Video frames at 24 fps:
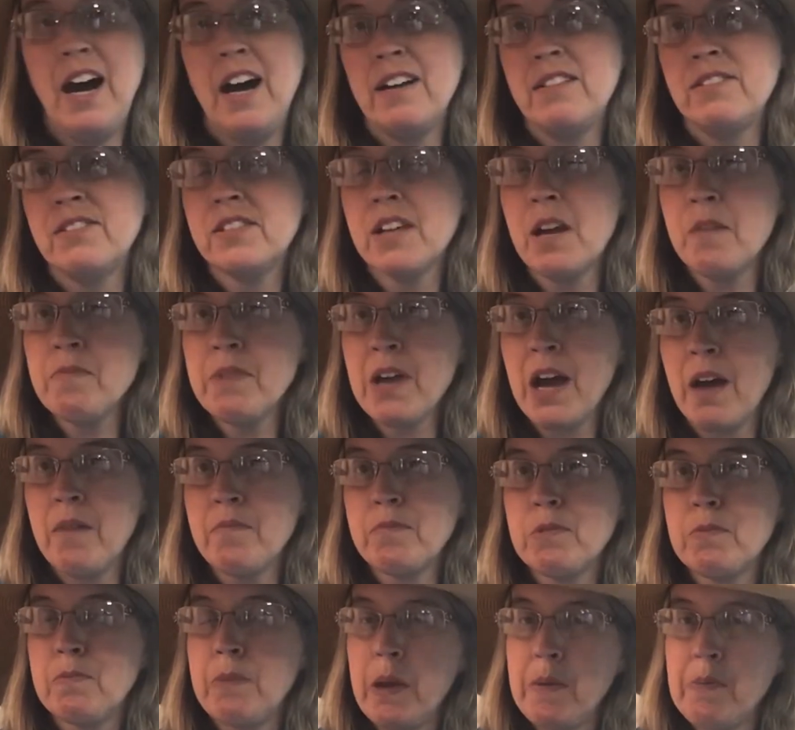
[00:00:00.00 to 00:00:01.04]

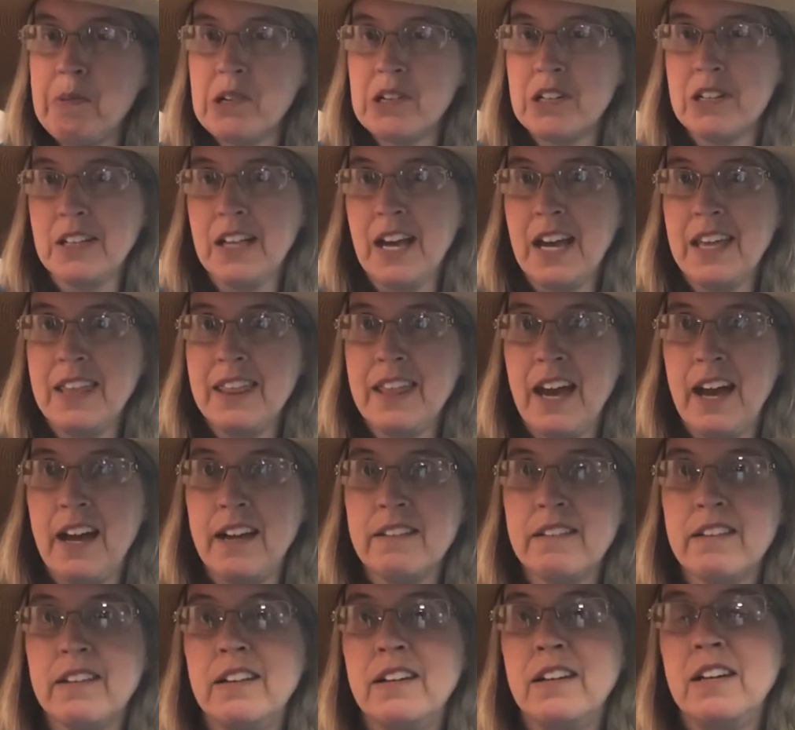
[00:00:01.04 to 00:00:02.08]
Sometimes people are like
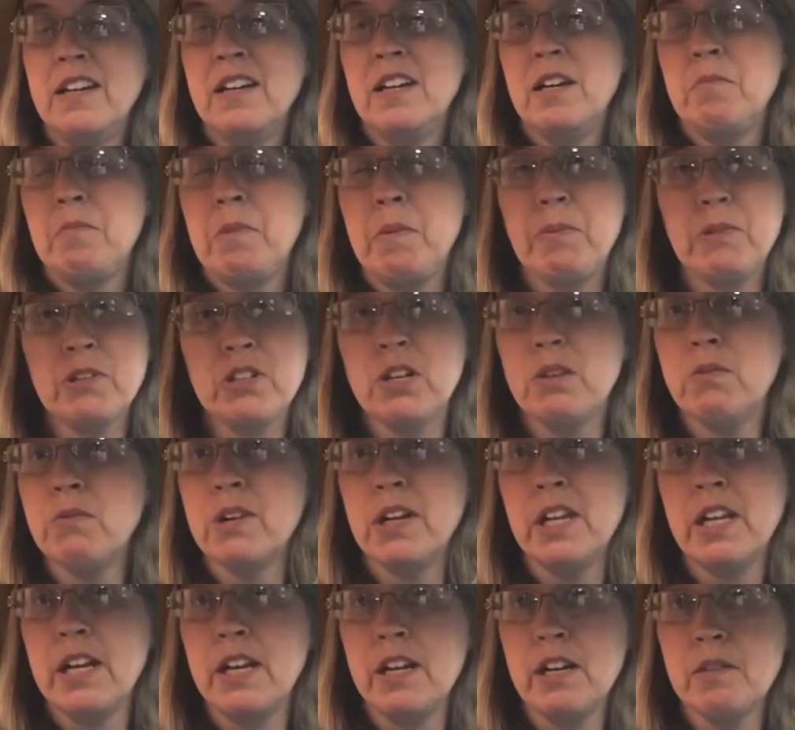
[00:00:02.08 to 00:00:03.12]
that. People don't
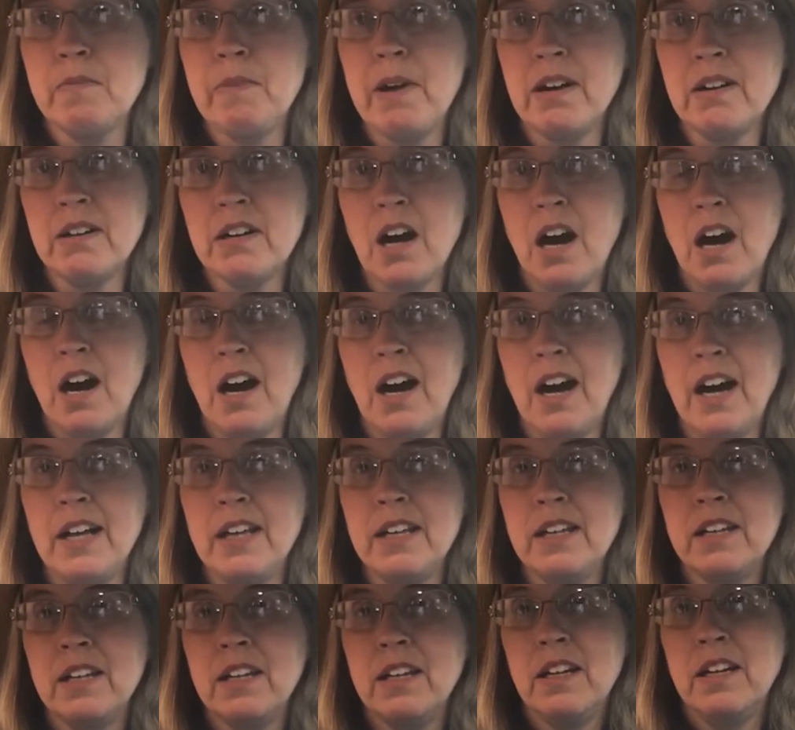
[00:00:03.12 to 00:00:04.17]
want to hear about
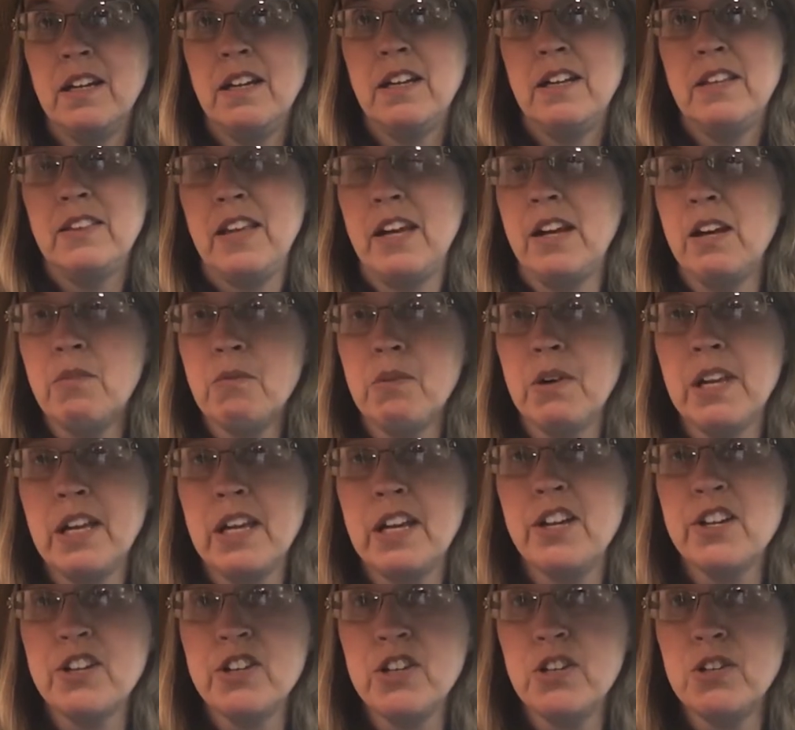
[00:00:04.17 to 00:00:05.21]
God. They don't want to
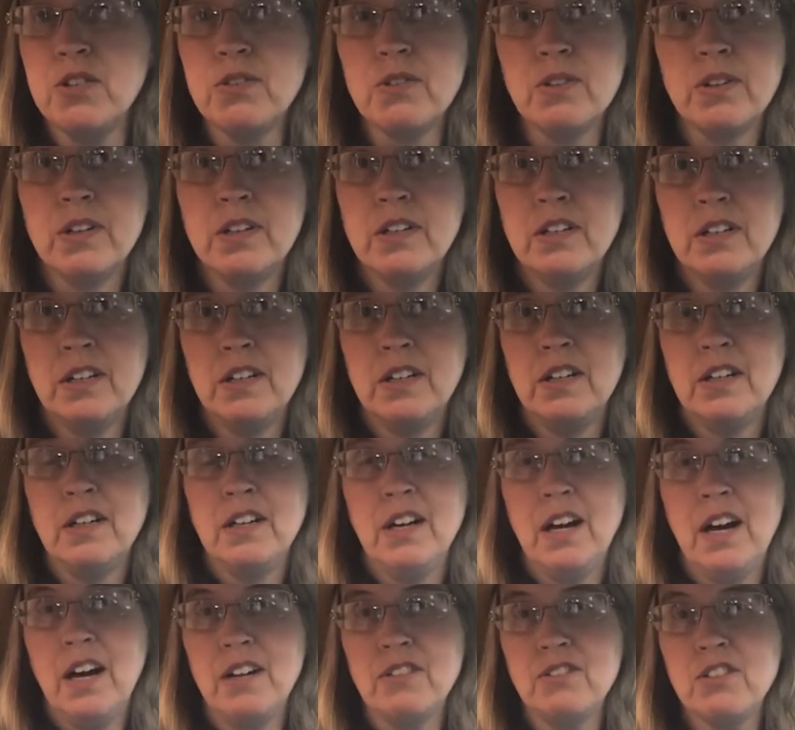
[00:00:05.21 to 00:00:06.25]
hear you
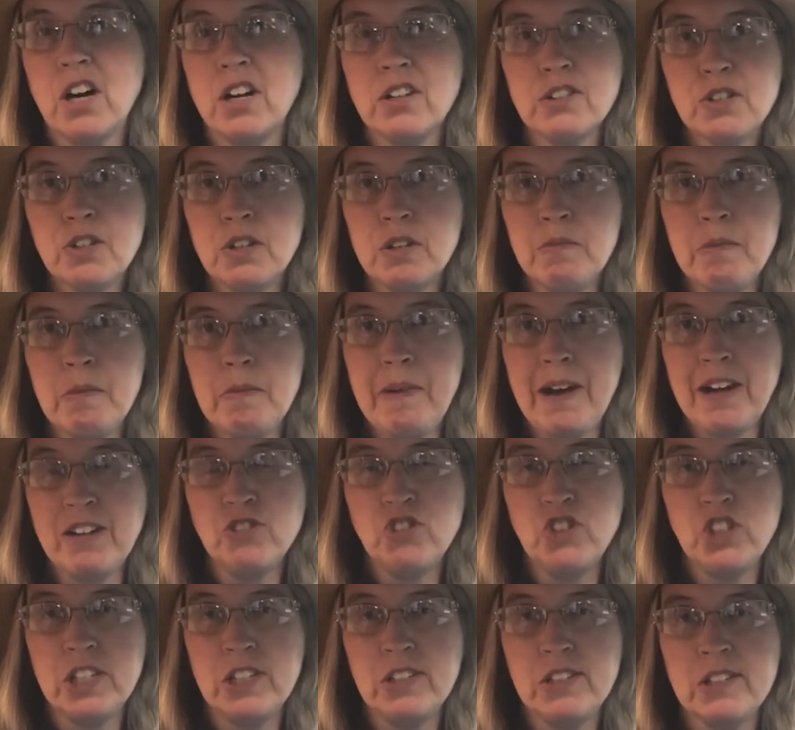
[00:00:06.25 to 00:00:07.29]
talk to them about
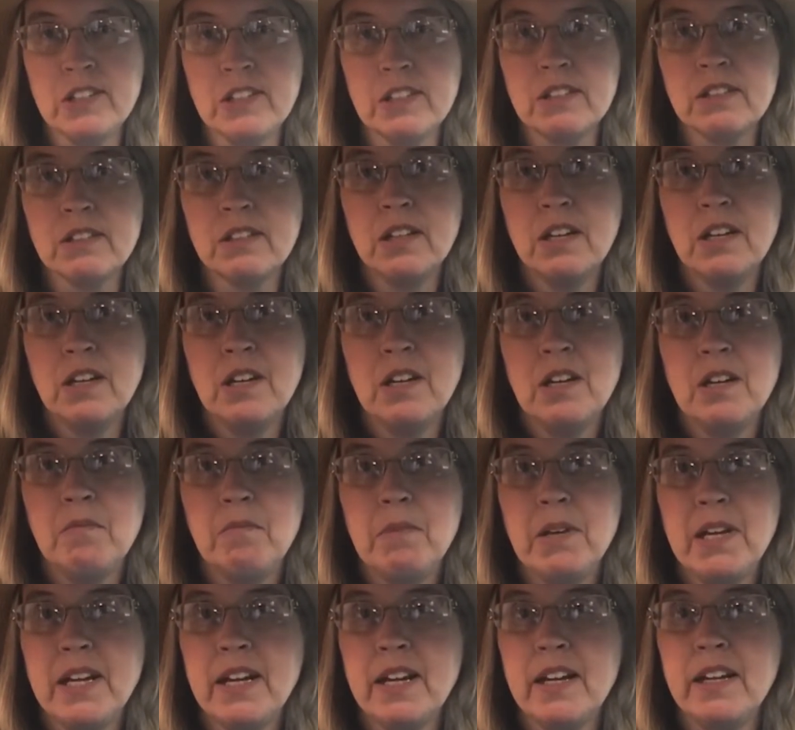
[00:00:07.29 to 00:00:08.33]
Jesus
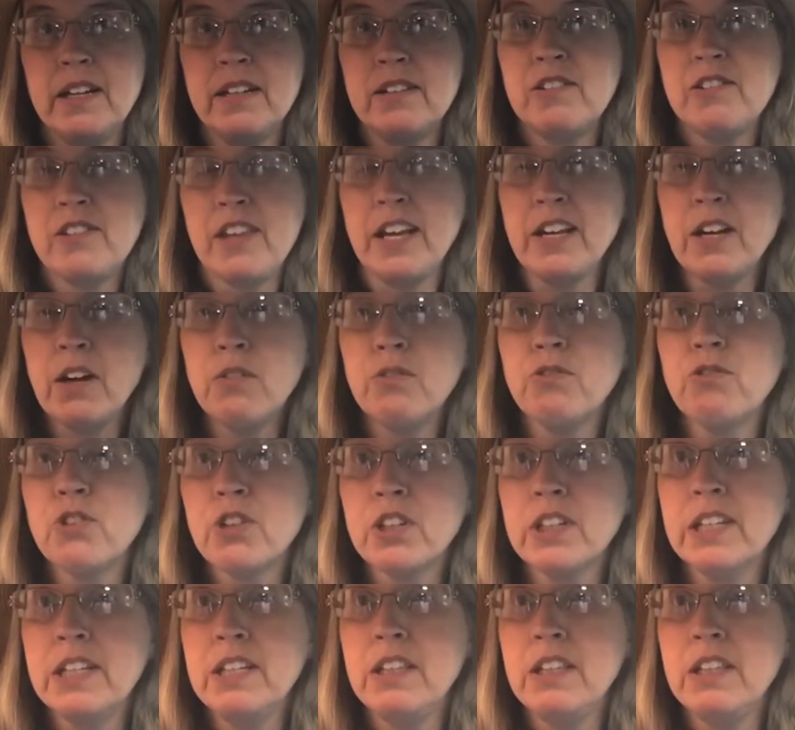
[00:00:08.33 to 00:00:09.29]
because they don't really